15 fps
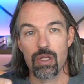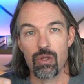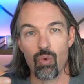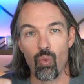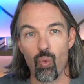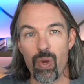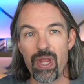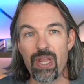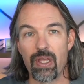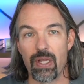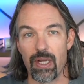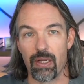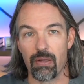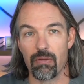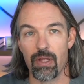
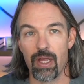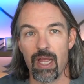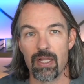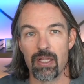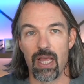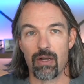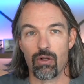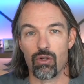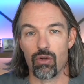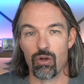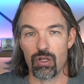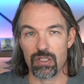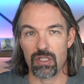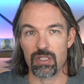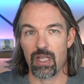weakening, and that
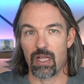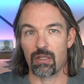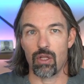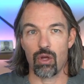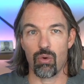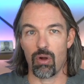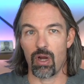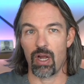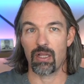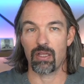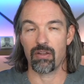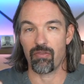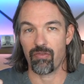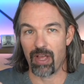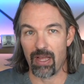causes that lower
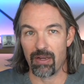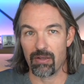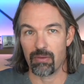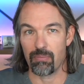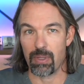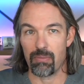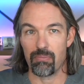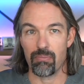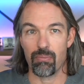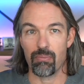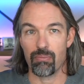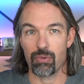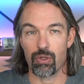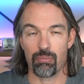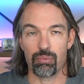eyelid fat
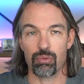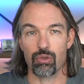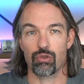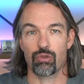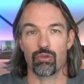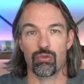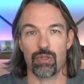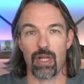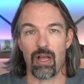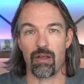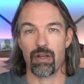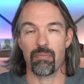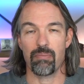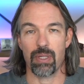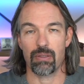to protrude
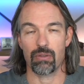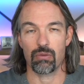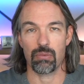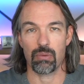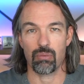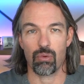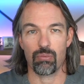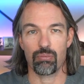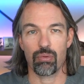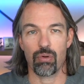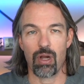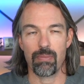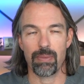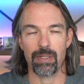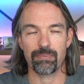out and be a little bit more
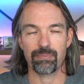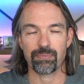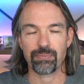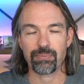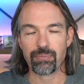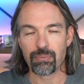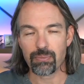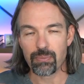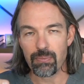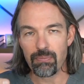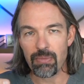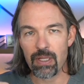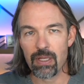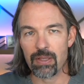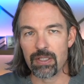prominent.
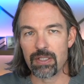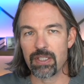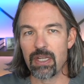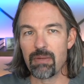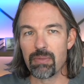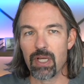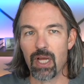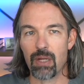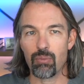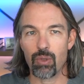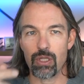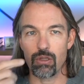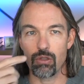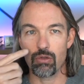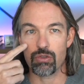At the same time,
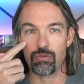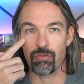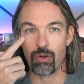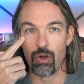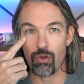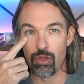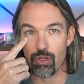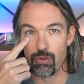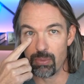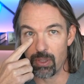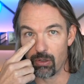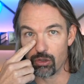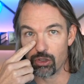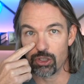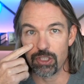we lose volume in
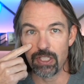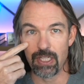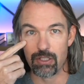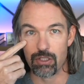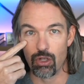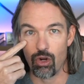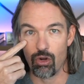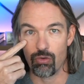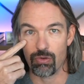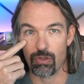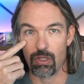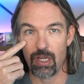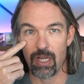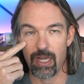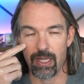our cheeks
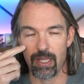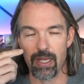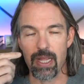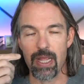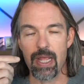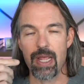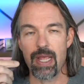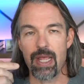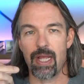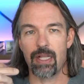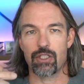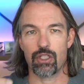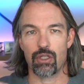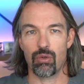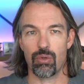overlying it.
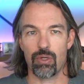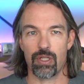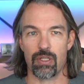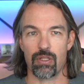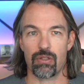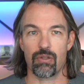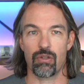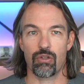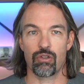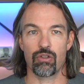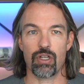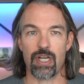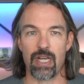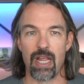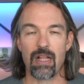And so a
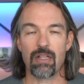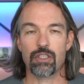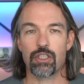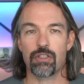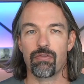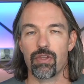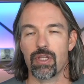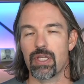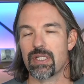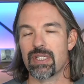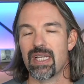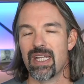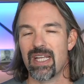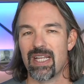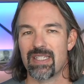good analogy for this
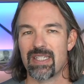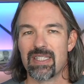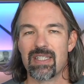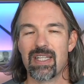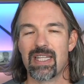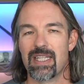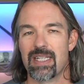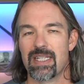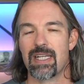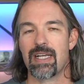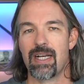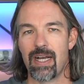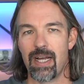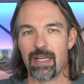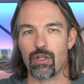is it's like the
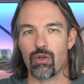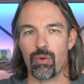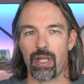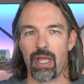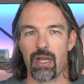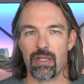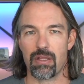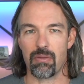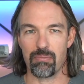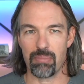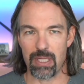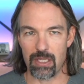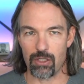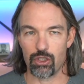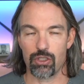tide going out at the
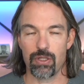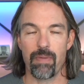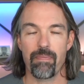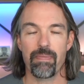beach.